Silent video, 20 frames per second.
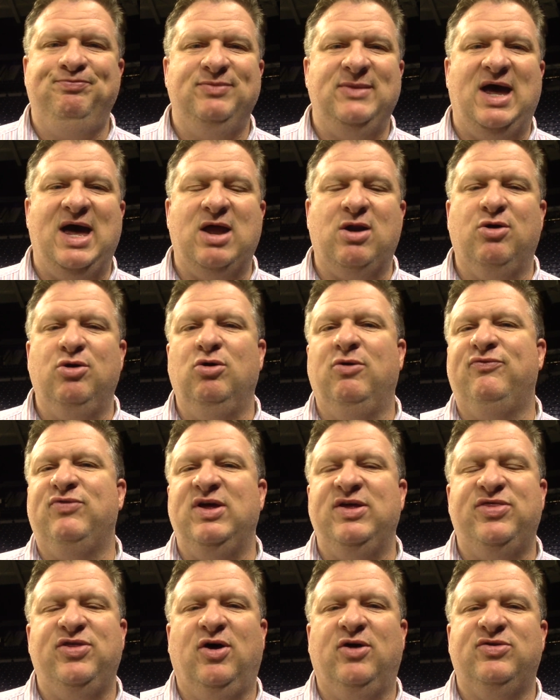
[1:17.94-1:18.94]
I don't know if
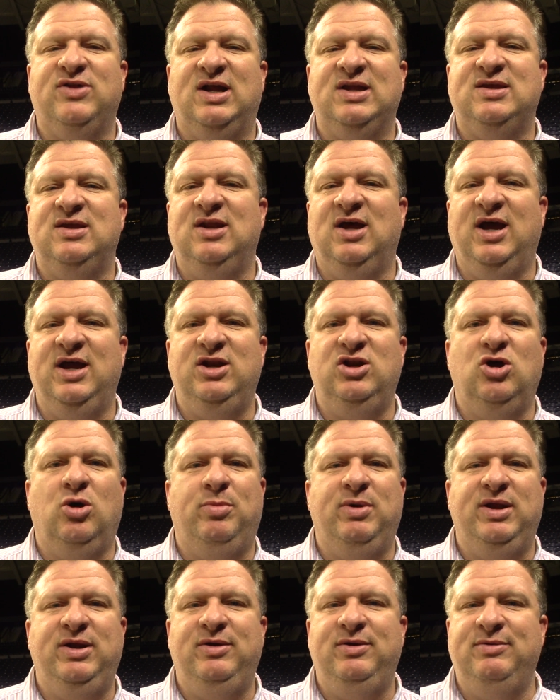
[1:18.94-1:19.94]
they thought that tonight.
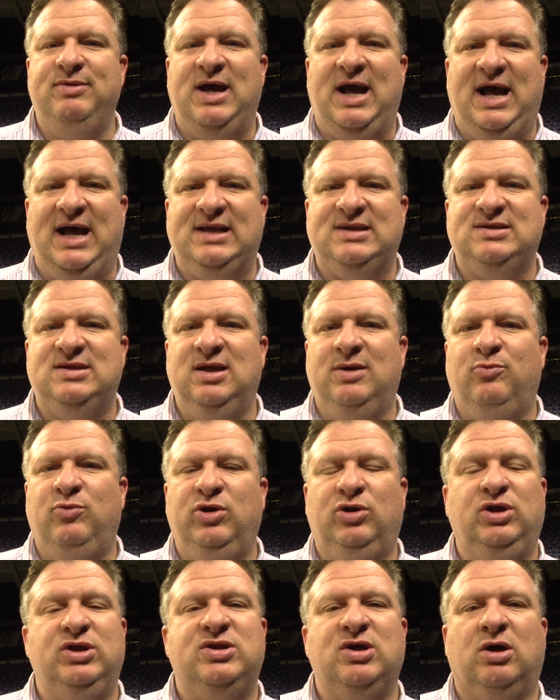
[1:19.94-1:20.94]
Nobody asked them. We
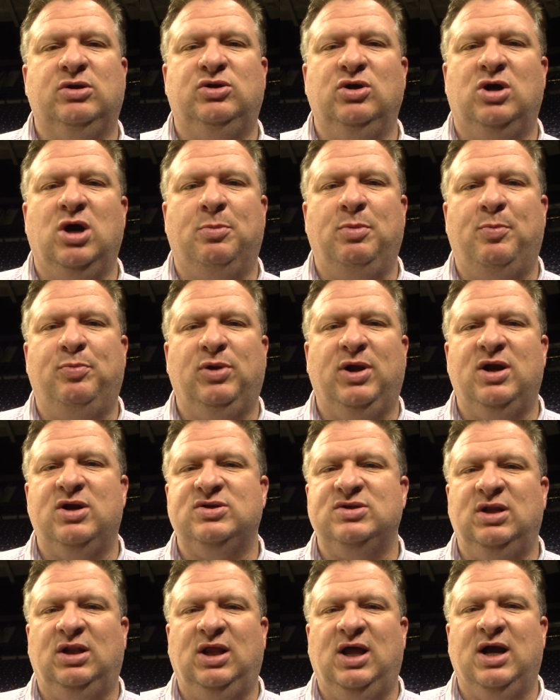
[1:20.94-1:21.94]
only talked to a couple
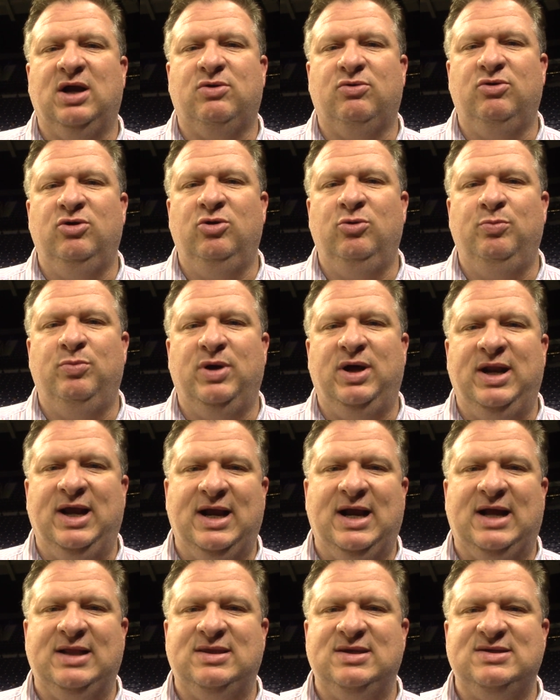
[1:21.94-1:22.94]
players in the locker room, but I
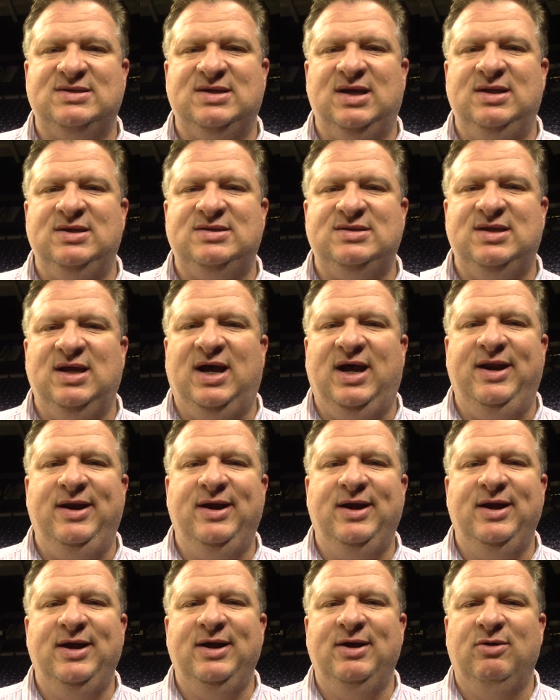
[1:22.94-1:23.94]
got the sense that,
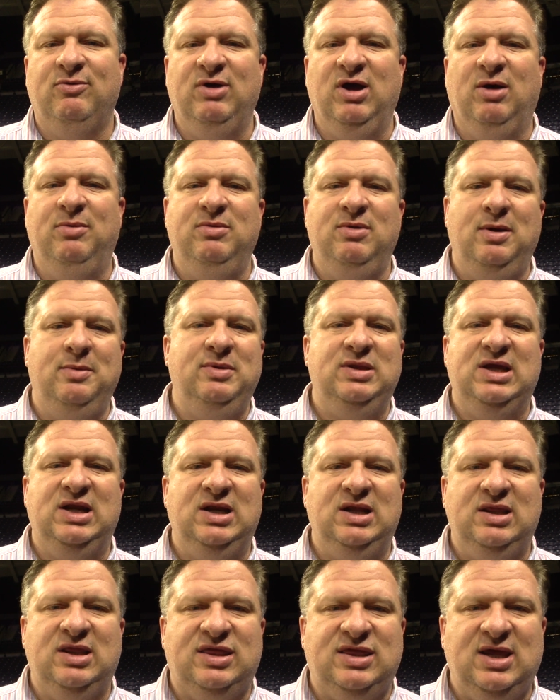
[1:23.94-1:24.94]
well, maybe they
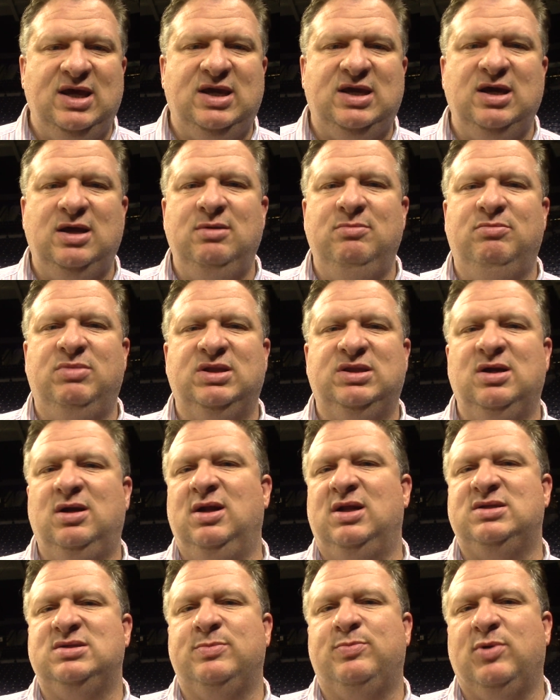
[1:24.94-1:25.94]
didn't think it, but they're
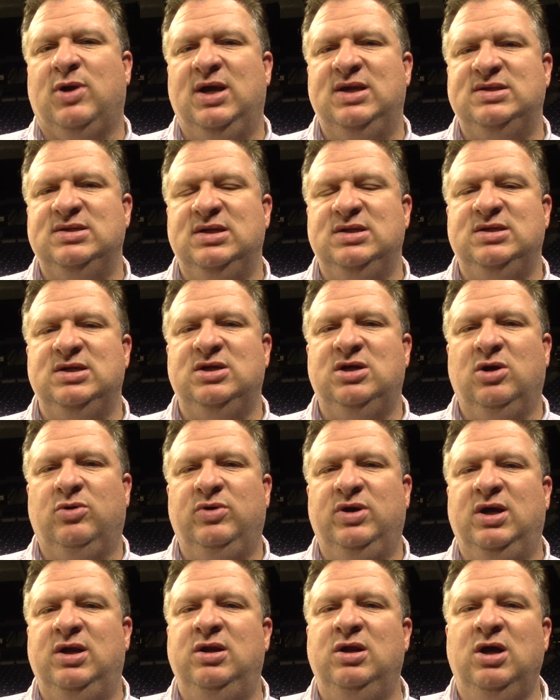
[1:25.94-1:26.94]
not surprised that it did go
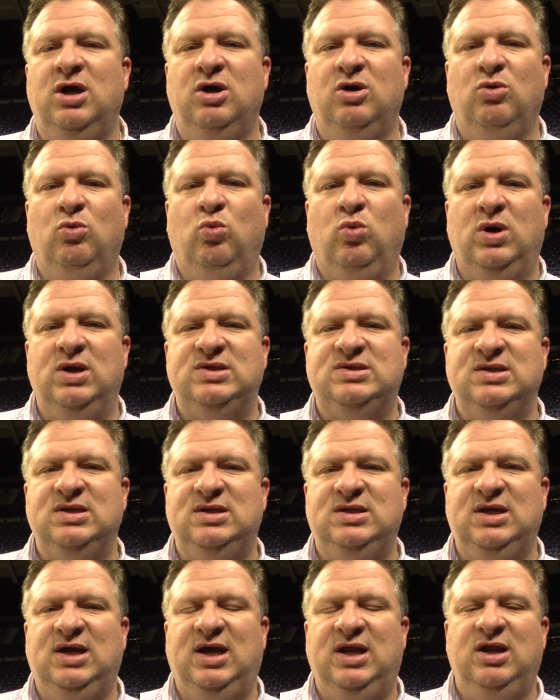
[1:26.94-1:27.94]
in once
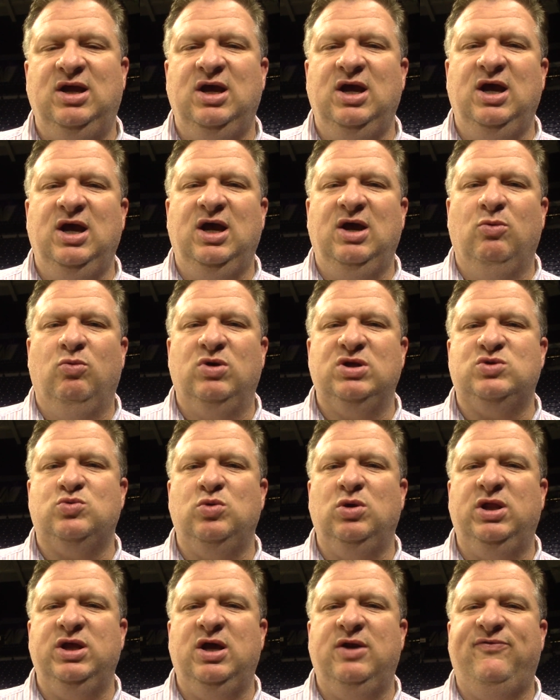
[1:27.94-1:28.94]
it did. What's
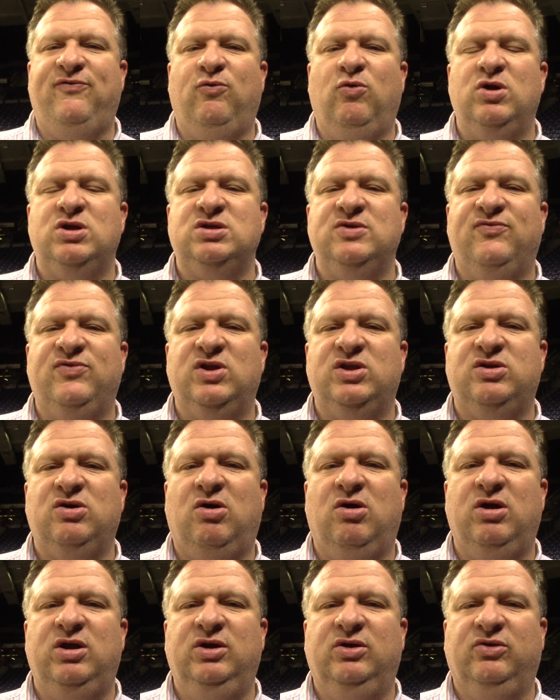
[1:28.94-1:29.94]
really unfortunate for the
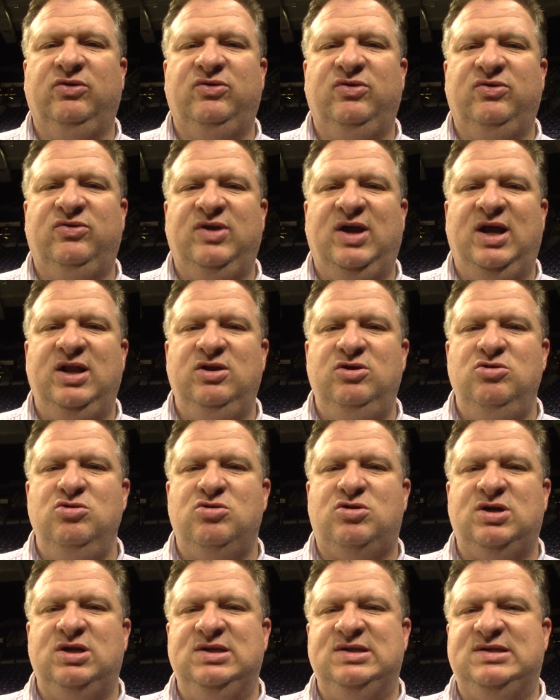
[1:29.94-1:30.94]
Tar Heels is that you
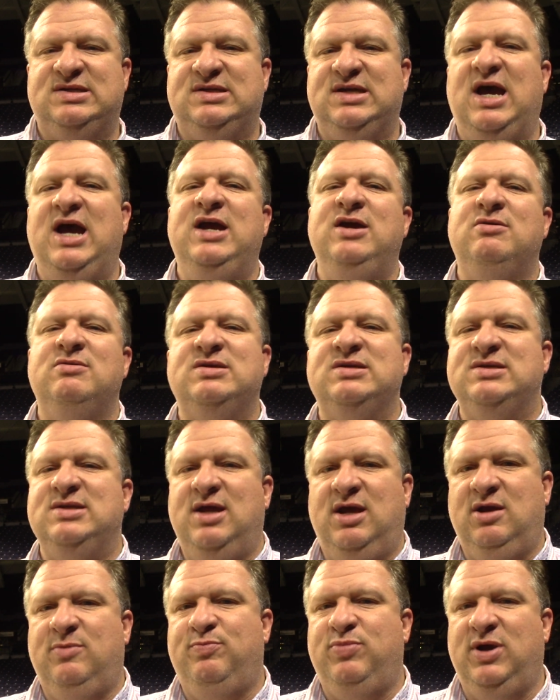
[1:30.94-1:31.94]
can say you're
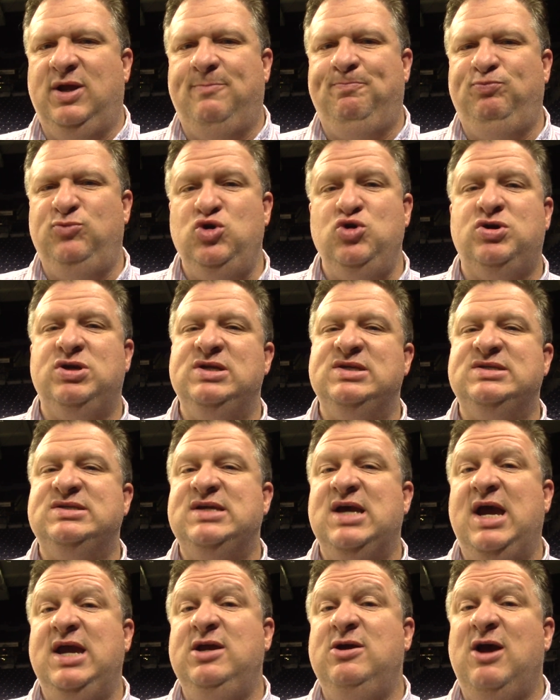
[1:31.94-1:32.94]
snake bit, you can
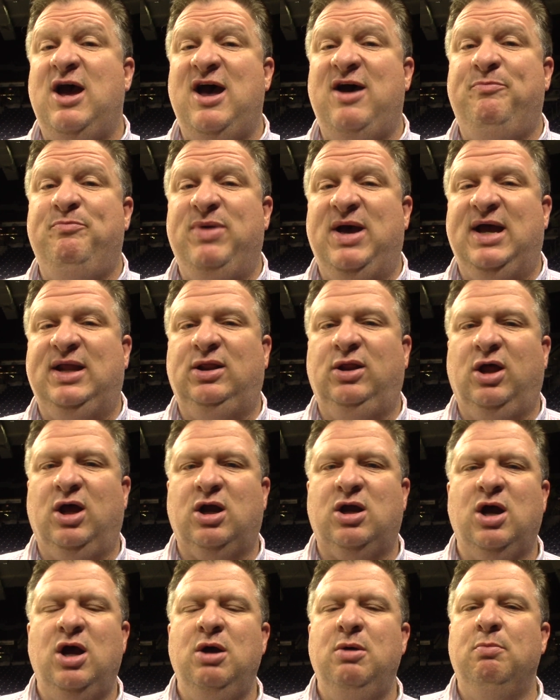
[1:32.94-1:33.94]
say you have bad
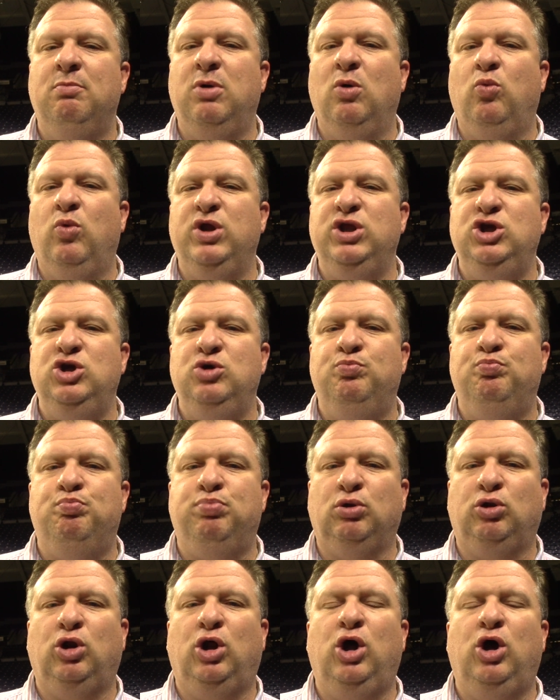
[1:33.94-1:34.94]
luck, but when you
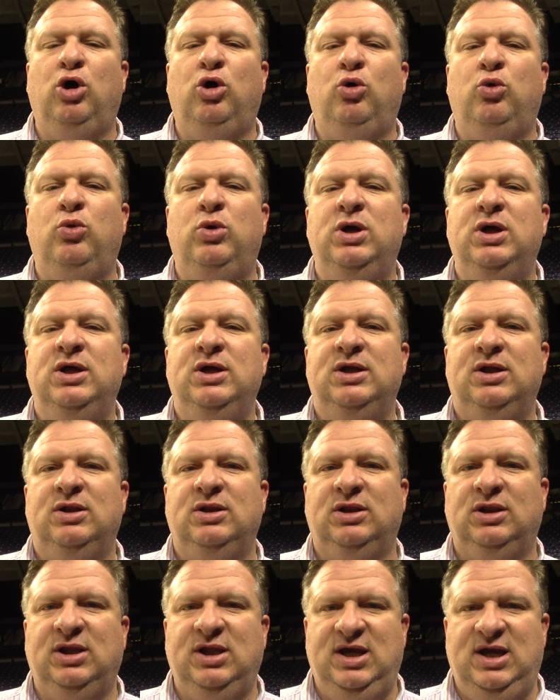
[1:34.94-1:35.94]
blow
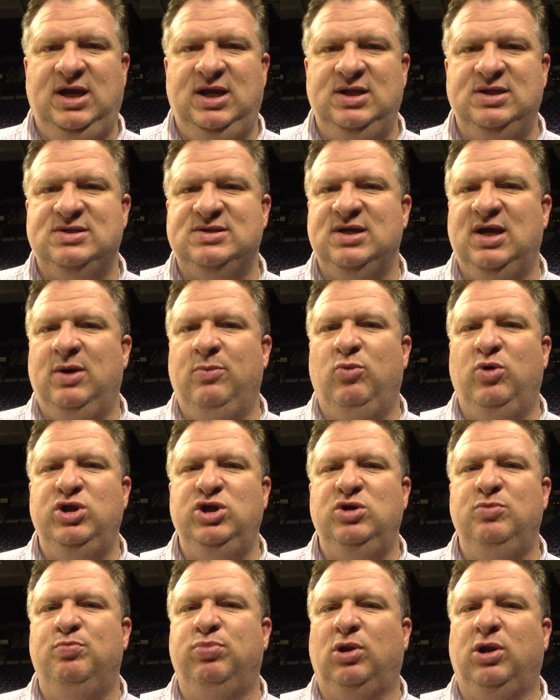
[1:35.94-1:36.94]
leads, and when
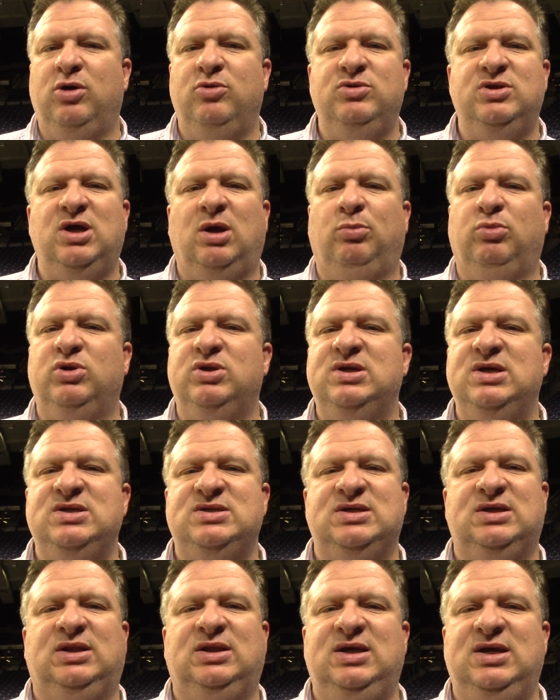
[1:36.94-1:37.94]
you blow
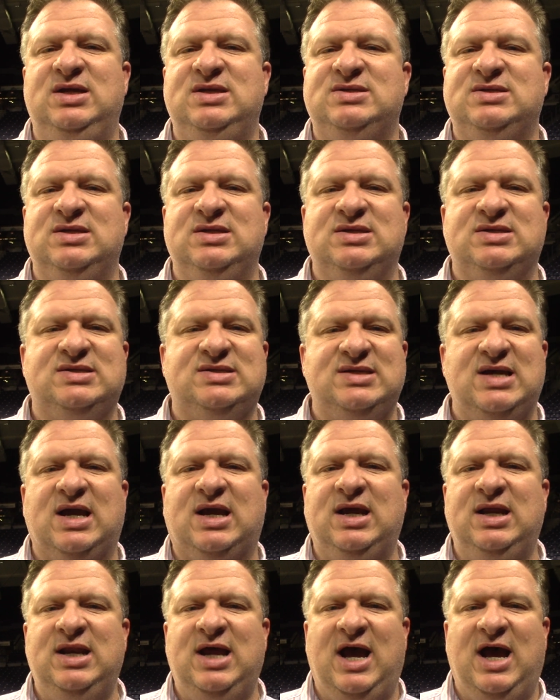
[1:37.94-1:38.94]
double-digit leads in the
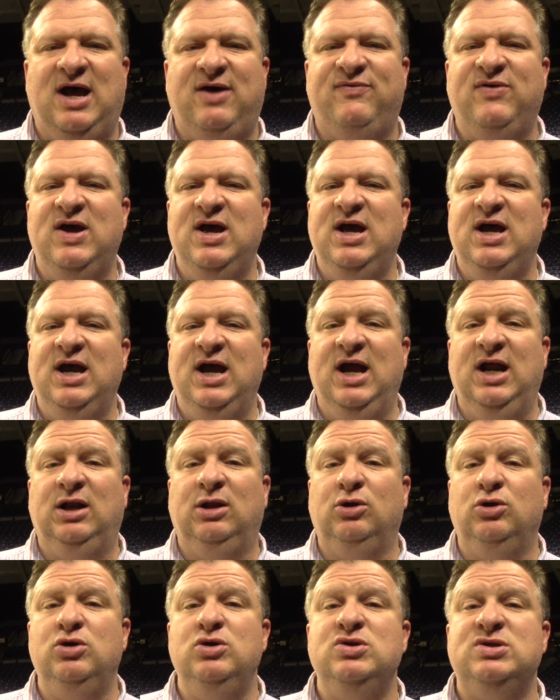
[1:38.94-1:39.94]
second half
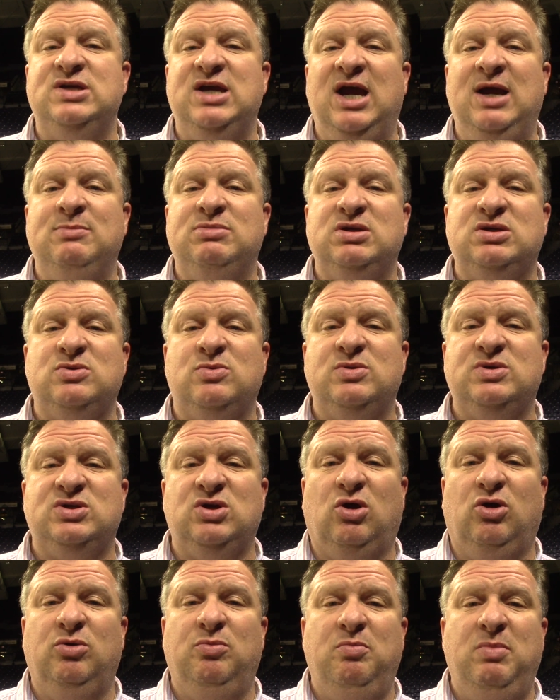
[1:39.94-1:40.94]
and lose games as a
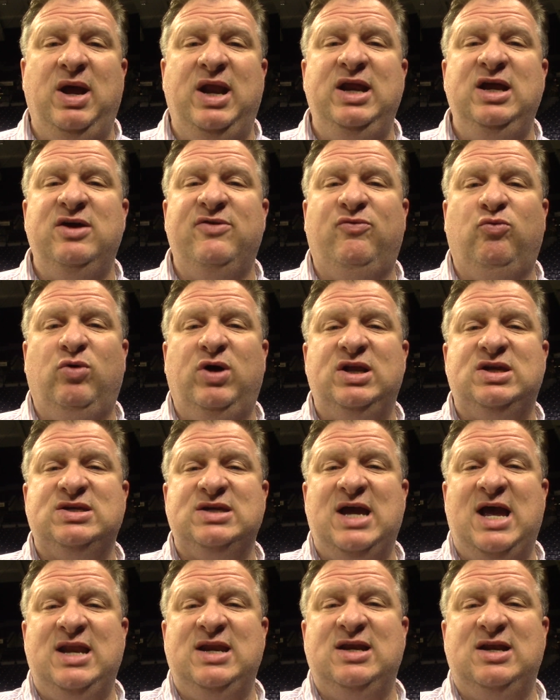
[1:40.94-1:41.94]
result, many of which
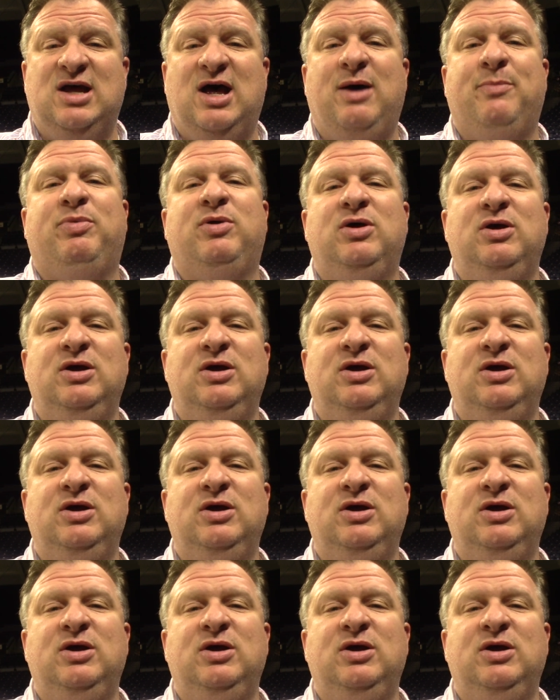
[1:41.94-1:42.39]
ended up